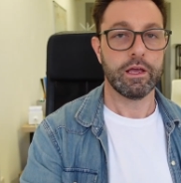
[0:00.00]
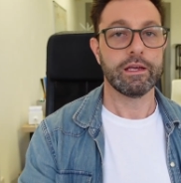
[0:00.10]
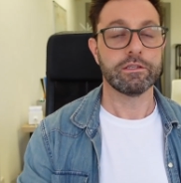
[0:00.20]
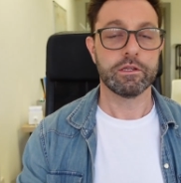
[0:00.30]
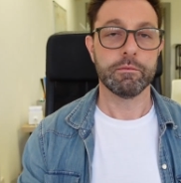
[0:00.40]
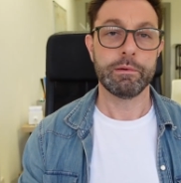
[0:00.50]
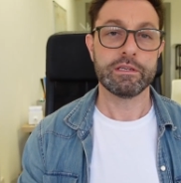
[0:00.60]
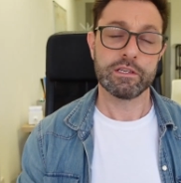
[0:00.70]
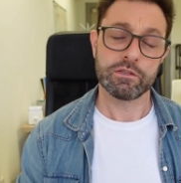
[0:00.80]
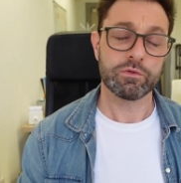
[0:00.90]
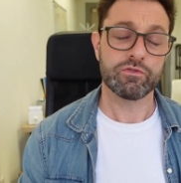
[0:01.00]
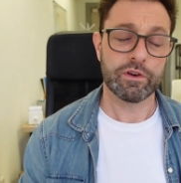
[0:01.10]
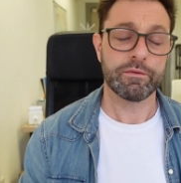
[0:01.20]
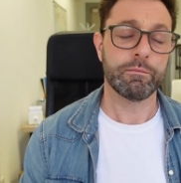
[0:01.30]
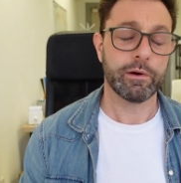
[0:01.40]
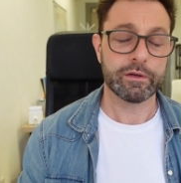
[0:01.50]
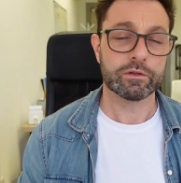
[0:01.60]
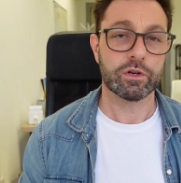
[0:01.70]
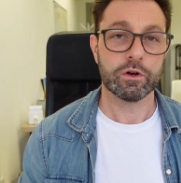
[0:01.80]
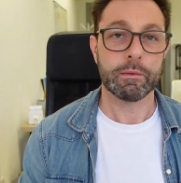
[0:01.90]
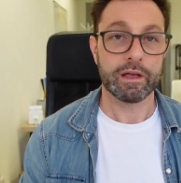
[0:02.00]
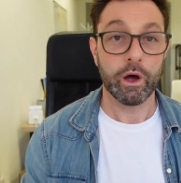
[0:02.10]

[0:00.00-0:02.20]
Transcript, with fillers: into the business was driven by autonomy.